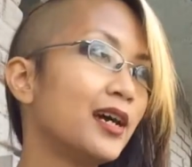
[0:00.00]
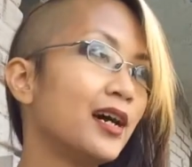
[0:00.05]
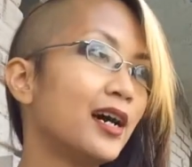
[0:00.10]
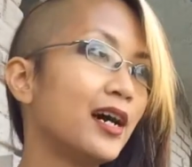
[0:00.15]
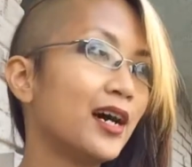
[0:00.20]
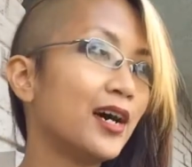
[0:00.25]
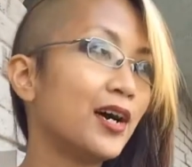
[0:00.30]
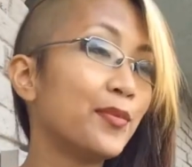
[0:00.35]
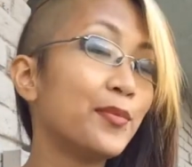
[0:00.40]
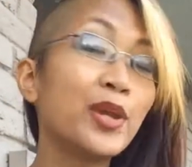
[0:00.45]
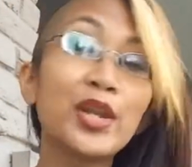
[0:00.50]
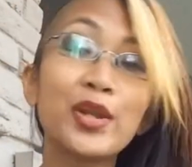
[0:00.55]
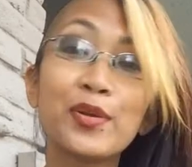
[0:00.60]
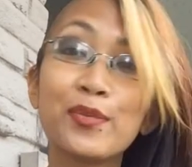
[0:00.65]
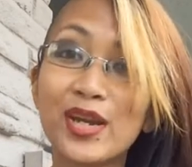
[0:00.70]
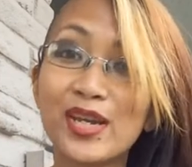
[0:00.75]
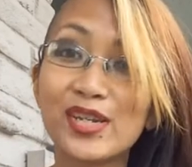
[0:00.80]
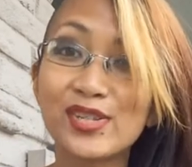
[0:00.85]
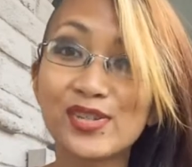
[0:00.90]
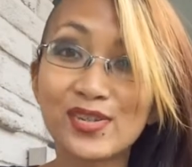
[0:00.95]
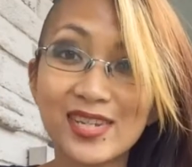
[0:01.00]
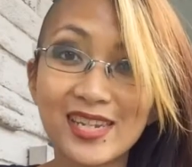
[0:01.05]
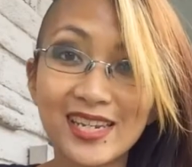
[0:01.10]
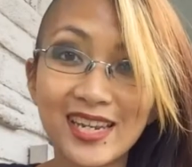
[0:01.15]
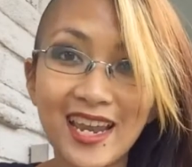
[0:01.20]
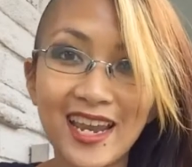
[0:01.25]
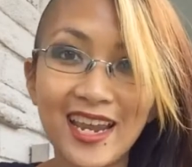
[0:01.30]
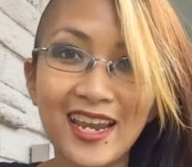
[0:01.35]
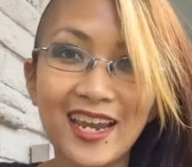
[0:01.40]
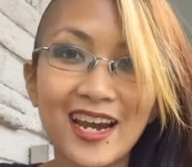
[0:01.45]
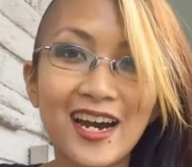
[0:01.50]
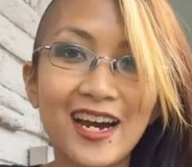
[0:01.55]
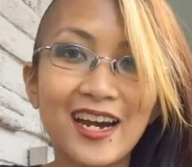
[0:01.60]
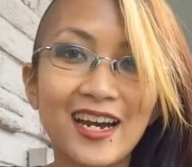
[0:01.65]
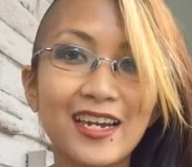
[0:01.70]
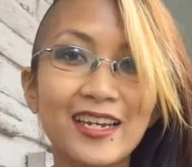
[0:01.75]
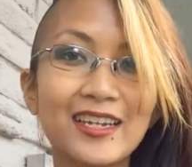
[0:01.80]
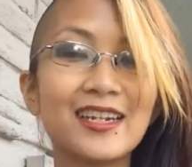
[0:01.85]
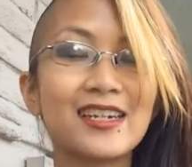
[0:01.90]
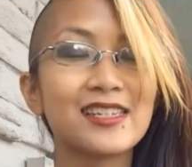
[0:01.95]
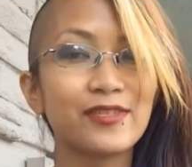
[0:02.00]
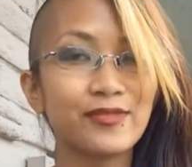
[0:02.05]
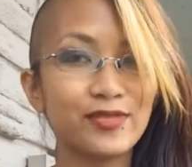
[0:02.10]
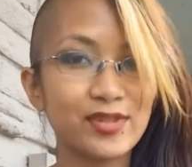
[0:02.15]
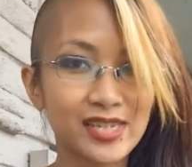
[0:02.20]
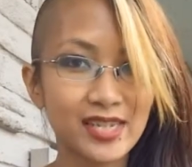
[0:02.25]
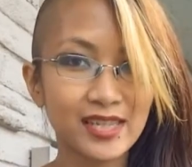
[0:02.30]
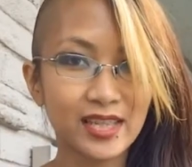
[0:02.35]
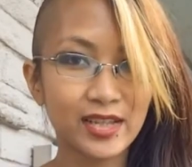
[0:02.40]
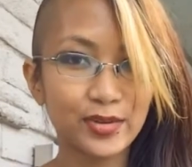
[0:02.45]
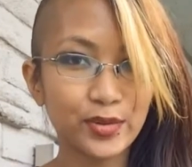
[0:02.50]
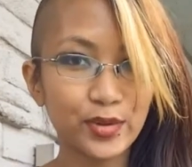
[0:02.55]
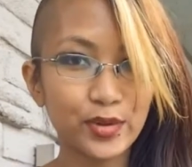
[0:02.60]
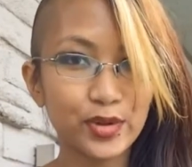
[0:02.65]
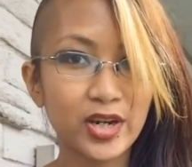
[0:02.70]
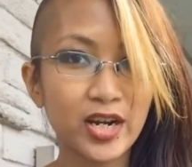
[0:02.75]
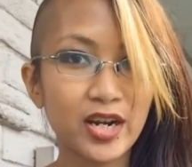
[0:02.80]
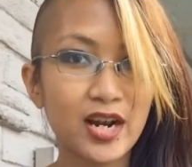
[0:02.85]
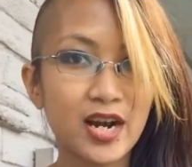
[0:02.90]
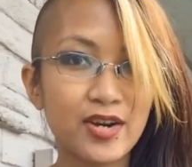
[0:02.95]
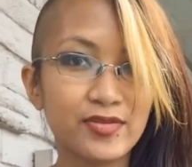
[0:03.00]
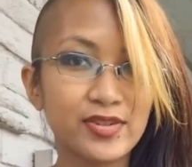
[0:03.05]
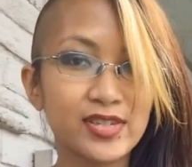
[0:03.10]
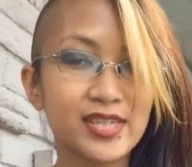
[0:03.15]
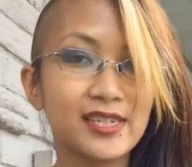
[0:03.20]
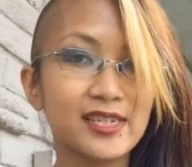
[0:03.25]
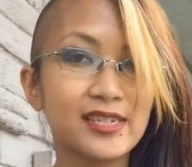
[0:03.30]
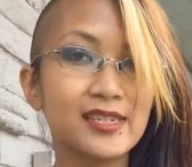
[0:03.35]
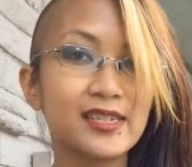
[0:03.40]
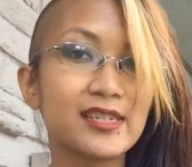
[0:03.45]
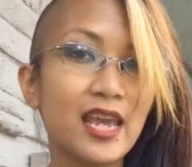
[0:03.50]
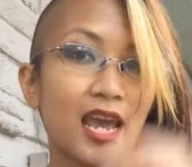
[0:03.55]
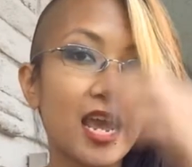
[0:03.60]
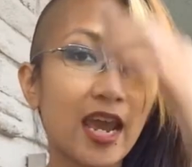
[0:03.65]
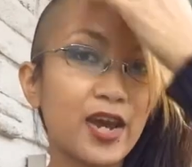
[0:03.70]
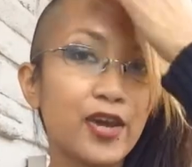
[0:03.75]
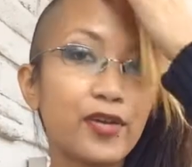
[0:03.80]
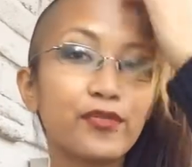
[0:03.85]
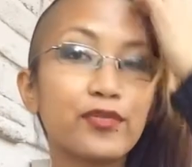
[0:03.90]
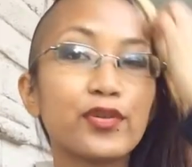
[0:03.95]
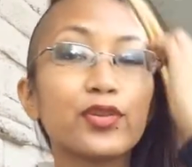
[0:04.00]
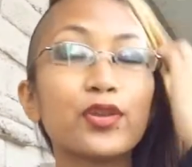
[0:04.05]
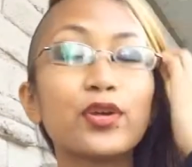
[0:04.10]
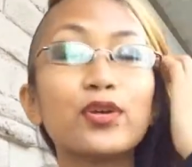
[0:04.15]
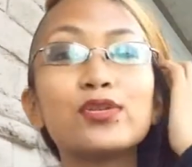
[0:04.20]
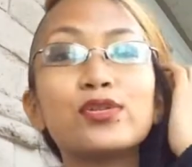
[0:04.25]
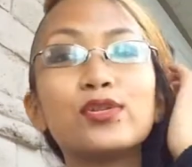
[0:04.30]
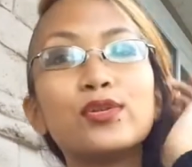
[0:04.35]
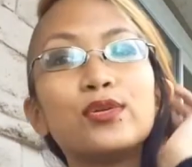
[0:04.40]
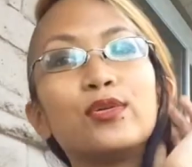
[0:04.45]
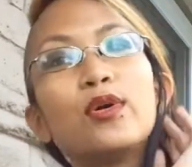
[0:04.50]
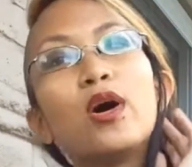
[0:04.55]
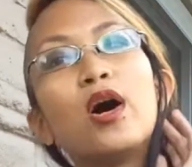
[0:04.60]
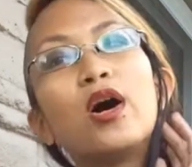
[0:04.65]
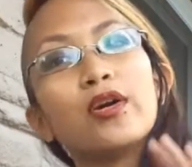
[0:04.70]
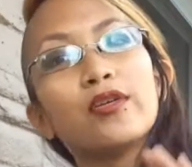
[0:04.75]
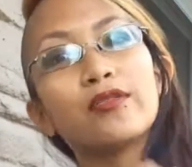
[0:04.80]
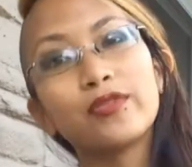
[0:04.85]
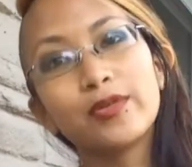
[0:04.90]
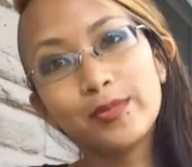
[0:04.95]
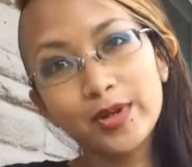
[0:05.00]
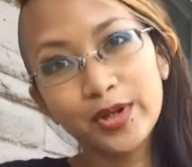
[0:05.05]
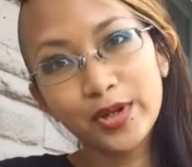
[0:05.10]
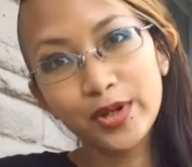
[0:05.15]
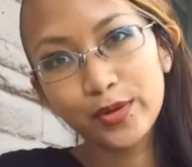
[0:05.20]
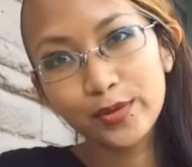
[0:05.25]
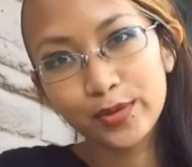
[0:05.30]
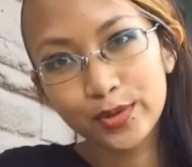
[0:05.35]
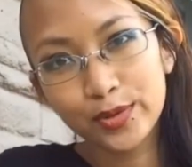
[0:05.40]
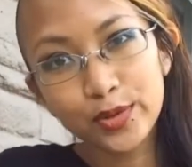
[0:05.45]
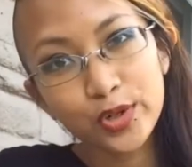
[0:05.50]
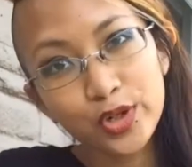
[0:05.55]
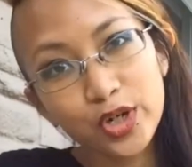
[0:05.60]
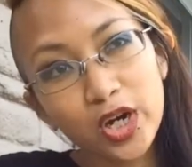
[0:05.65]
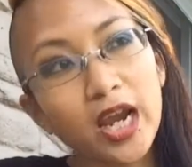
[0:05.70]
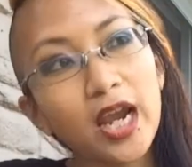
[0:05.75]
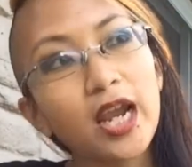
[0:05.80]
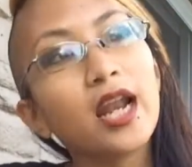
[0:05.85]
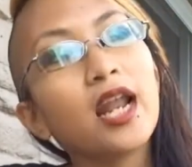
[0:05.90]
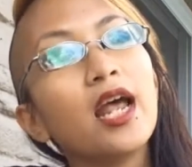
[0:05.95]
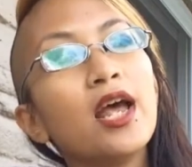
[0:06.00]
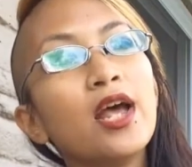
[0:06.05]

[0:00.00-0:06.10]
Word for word: Anyway, so today I got to visit the Loot Crate offices, and for those who aren't familiar with Loot Crate